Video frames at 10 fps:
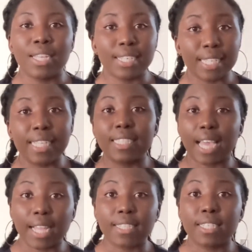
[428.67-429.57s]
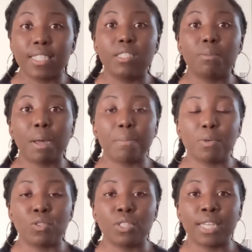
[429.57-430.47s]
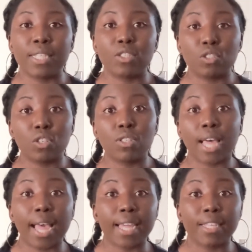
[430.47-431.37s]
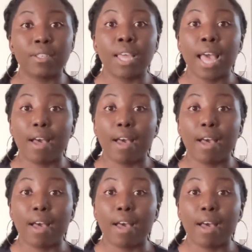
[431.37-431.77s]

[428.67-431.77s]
needs adding into my budget so that I can